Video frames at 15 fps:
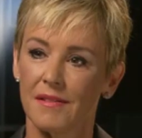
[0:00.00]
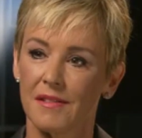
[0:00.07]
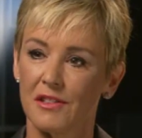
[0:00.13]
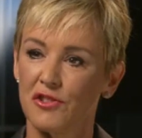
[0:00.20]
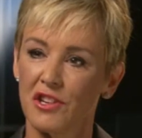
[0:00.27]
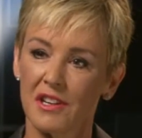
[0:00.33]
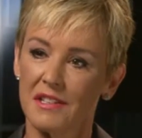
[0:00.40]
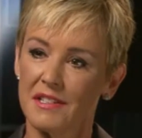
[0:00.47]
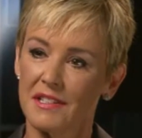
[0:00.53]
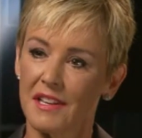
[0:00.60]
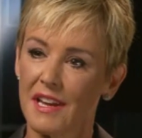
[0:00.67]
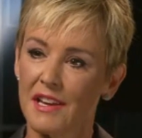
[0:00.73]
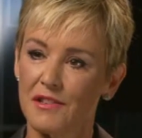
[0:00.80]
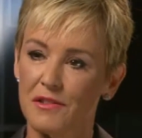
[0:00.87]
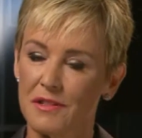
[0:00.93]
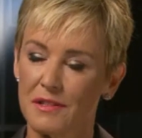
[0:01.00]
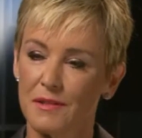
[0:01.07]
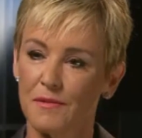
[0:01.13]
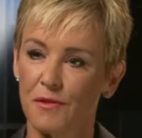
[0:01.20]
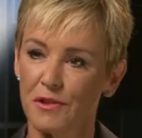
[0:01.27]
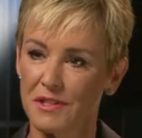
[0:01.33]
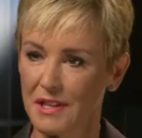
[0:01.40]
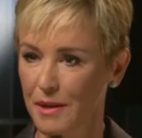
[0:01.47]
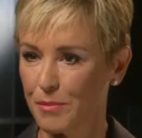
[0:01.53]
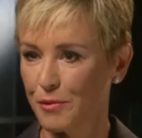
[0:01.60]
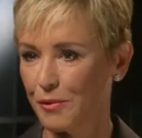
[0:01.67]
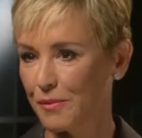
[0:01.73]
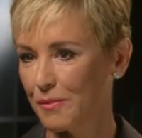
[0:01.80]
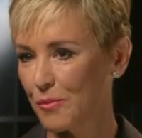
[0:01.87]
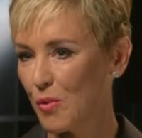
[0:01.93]
the chickens in cages, for example.
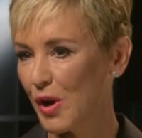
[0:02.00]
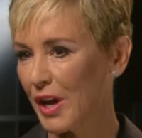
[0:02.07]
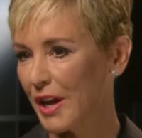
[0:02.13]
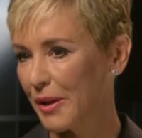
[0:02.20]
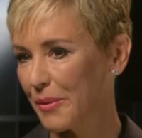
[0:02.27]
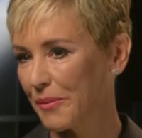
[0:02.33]
Why?